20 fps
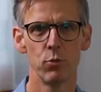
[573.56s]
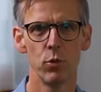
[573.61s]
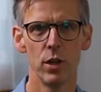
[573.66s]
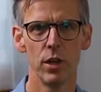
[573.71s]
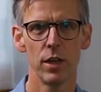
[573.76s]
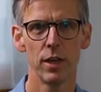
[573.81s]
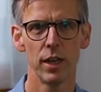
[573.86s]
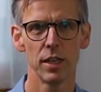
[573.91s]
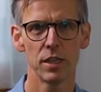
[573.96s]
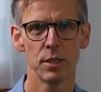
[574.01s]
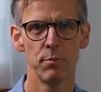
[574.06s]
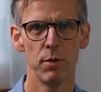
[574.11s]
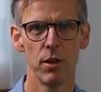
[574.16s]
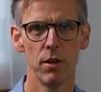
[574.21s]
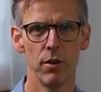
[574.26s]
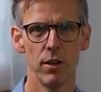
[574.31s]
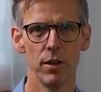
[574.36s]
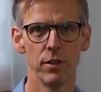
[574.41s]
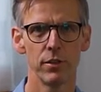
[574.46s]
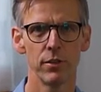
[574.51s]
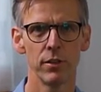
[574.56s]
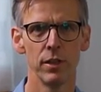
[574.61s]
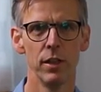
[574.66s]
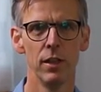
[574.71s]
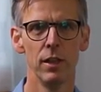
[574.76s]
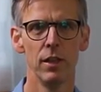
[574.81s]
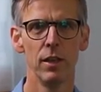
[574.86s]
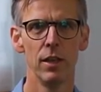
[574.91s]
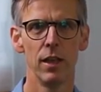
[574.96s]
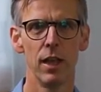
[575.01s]
work experience
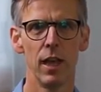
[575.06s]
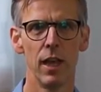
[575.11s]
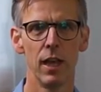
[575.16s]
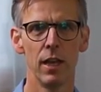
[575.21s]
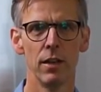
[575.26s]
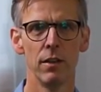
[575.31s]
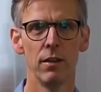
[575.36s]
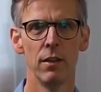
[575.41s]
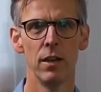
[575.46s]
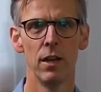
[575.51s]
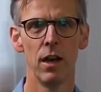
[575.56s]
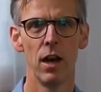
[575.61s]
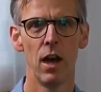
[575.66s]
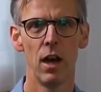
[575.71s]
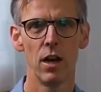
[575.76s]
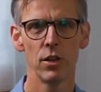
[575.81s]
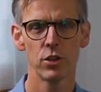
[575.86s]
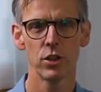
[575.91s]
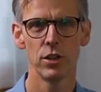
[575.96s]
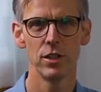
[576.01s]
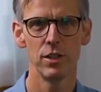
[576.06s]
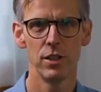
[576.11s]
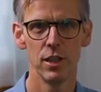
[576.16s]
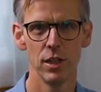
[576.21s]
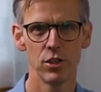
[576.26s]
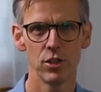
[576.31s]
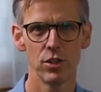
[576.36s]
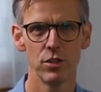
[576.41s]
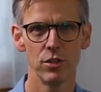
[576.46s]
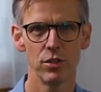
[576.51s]
in harsh
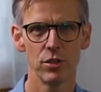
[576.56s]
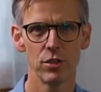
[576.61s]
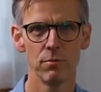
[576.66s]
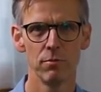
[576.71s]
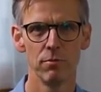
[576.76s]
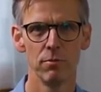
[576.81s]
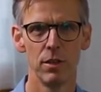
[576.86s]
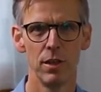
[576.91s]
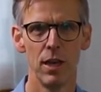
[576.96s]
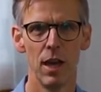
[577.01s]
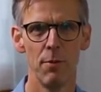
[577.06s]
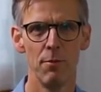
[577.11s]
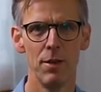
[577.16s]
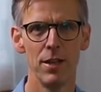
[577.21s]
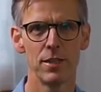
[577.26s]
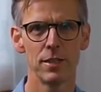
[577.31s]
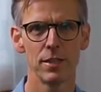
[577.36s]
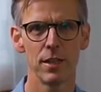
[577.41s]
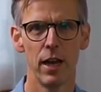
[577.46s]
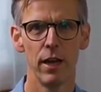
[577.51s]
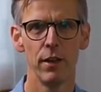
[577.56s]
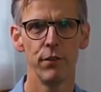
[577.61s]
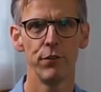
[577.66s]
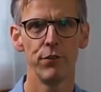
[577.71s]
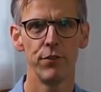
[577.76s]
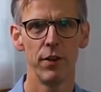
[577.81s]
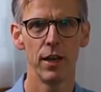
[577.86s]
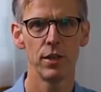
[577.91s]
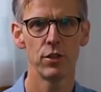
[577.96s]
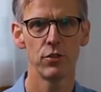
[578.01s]
conditions amidst unfair